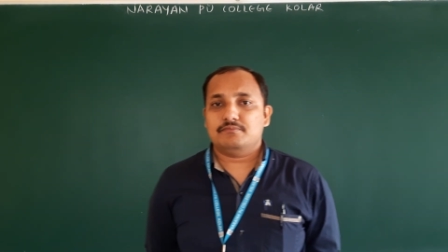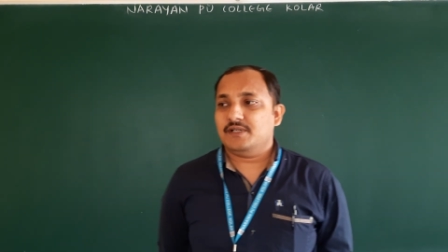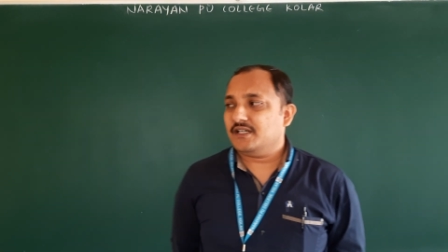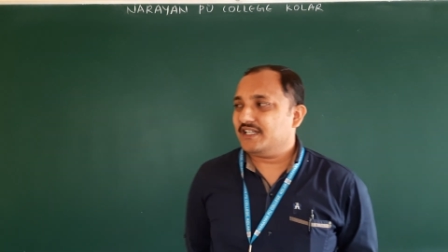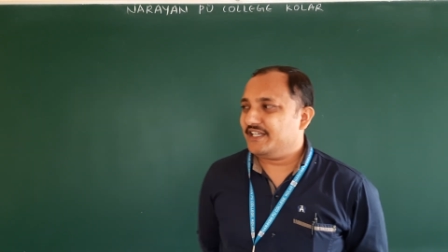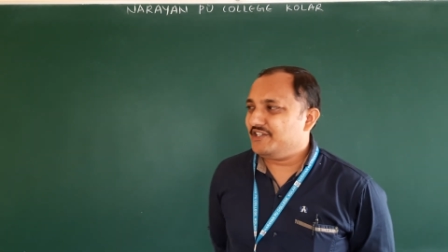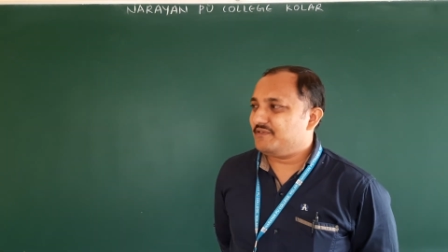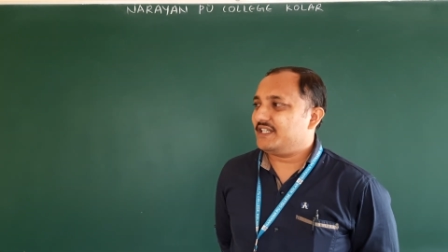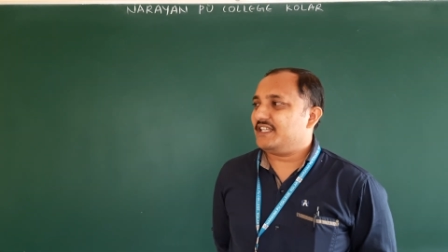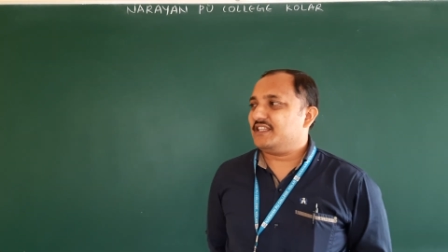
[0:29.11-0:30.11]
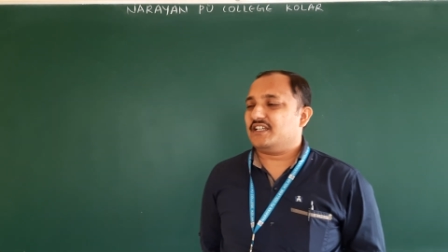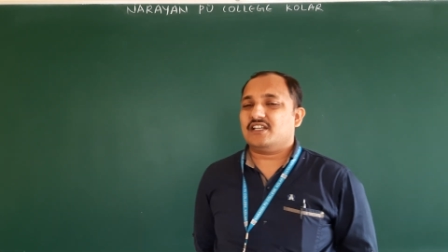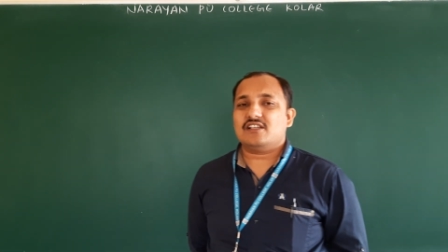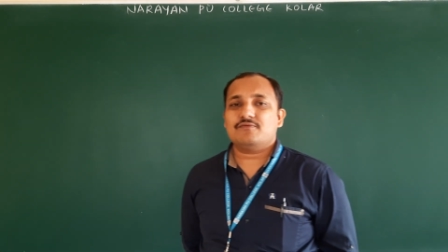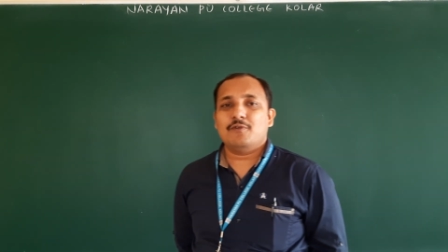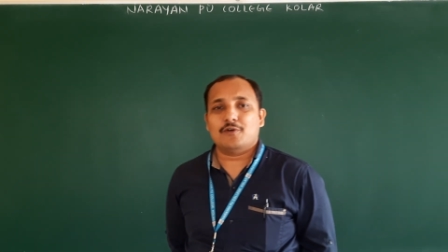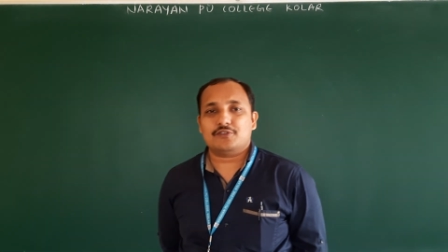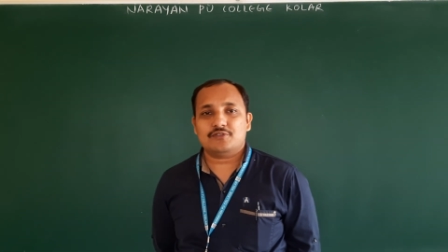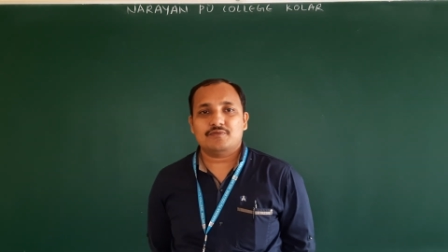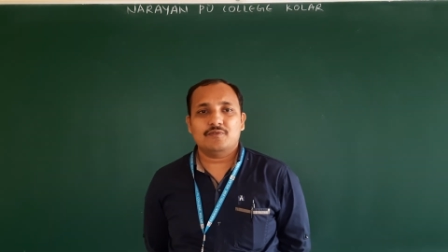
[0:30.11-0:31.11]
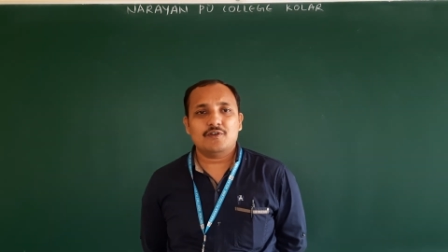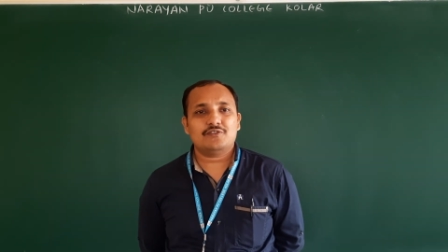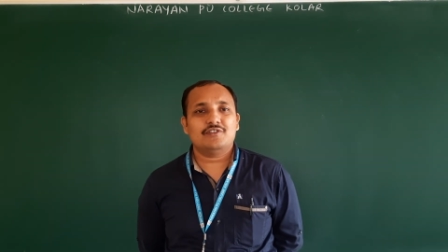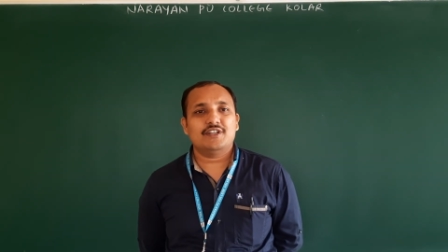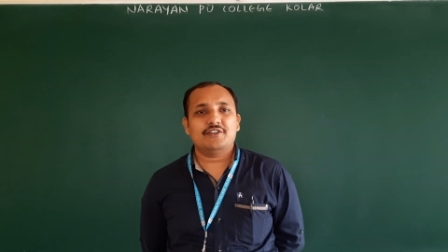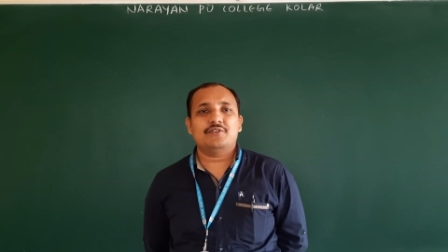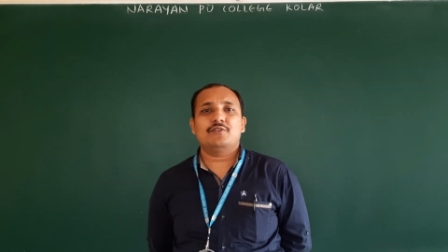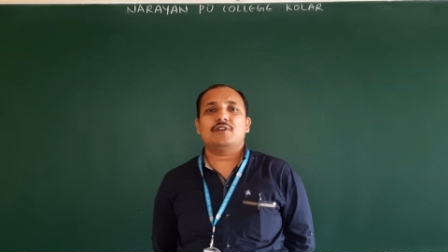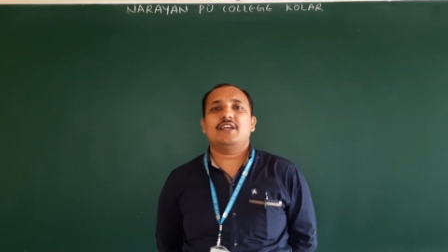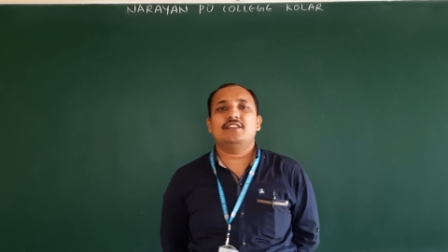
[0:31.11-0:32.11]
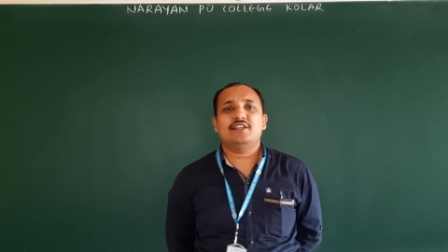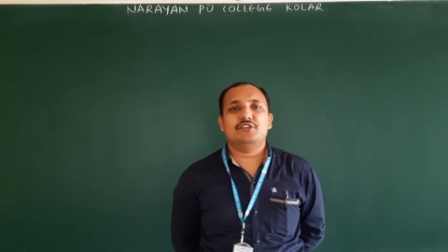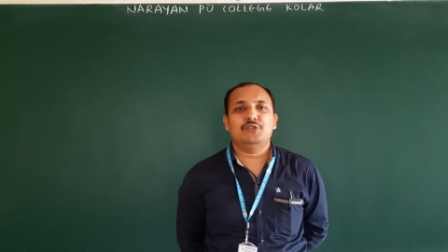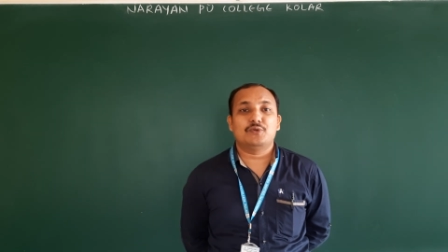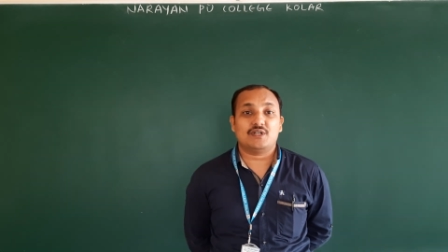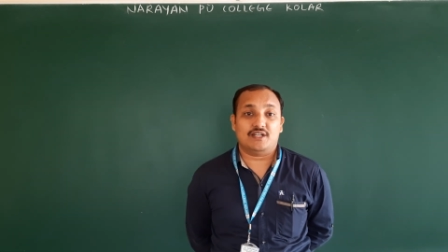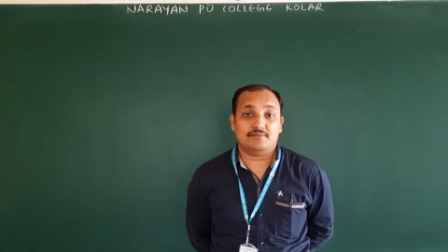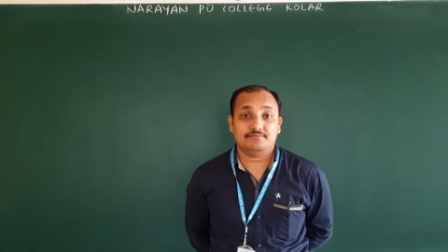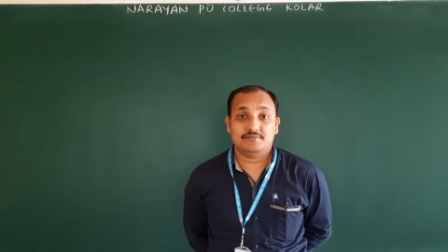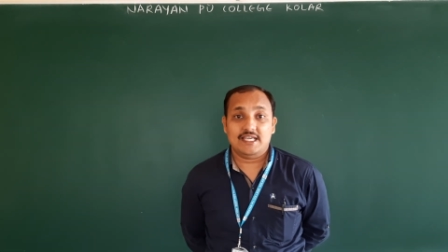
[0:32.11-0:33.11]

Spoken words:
But in your 10th class force unit you wrote I think Newton.